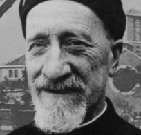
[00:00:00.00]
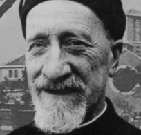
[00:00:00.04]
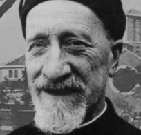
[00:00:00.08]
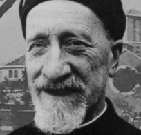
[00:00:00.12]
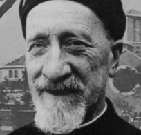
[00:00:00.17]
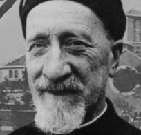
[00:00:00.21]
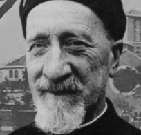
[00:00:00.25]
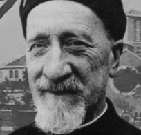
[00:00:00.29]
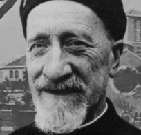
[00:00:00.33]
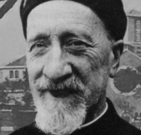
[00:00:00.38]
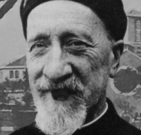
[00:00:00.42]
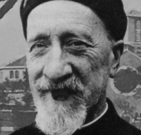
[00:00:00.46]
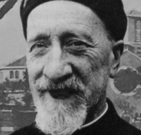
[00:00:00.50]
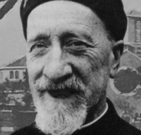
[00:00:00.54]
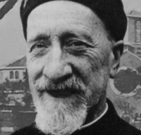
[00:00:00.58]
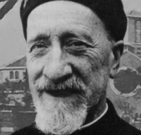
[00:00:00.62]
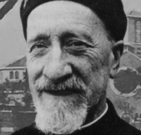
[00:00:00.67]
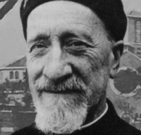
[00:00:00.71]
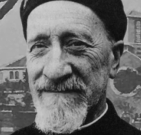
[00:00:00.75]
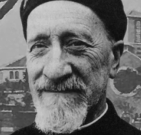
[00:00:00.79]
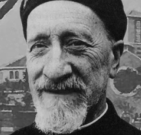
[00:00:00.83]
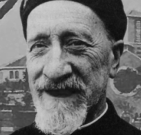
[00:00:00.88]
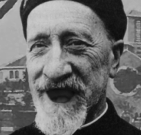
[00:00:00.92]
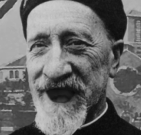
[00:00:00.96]
on the
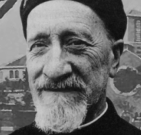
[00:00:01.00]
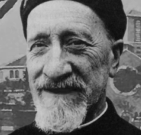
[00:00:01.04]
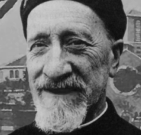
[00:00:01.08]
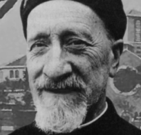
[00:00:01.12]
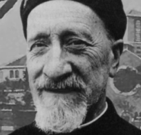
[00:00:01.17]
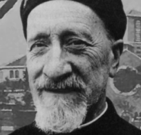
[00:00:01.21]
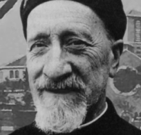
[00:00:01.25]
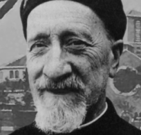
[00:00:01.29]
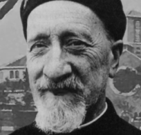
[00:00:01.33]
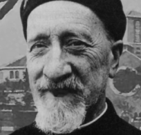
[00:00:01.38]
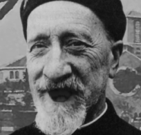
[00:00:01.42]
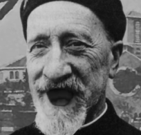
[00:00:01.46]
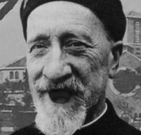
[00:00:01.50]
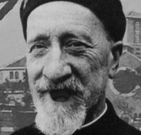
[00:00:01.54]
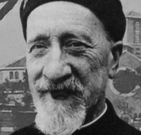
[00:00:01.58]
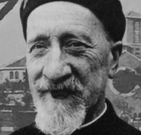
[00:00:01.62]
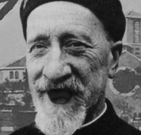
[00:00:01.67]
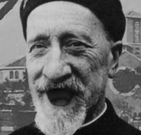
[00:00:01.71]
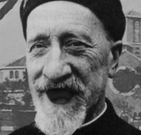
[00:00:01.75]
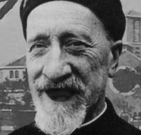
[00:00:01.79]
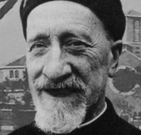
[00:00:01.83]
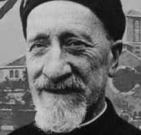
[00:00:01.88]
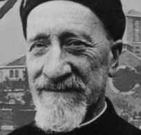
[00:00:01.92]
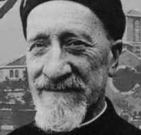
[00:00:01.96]
ground of
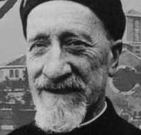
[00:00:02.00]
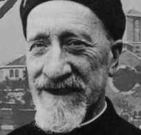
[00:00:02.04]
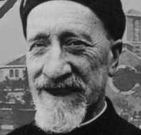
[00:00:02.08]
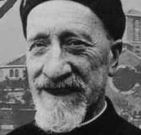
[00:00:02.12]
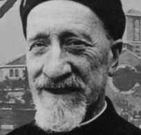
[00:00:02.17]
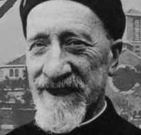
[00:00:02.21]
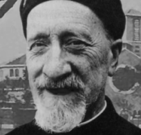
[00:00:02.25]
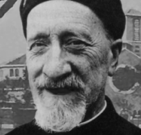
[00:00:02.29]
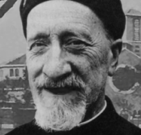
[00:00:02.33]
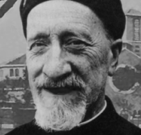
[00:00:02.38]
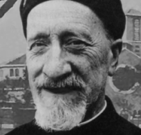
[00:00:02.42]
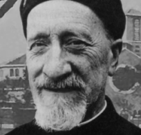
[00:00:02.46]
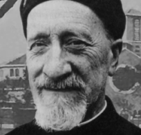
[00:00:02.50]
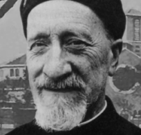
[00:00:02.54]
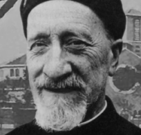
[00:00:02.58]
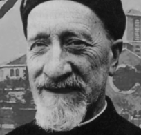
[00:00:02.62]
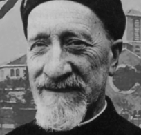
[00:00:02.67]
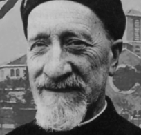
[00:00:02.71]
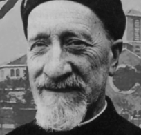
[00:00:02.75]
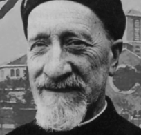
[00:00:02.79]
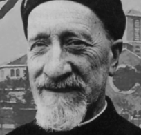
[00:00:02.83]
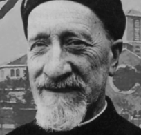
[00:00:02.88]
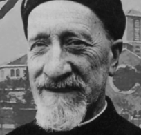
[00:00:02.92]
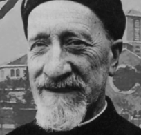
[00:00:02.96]
Aurora University
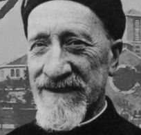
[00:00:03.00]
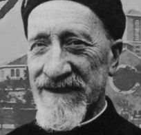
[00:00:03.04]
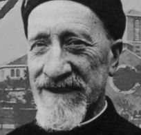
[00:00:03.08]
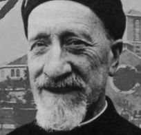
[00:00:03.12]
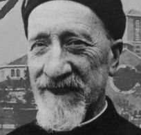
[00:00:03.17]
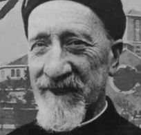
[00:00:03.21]
in the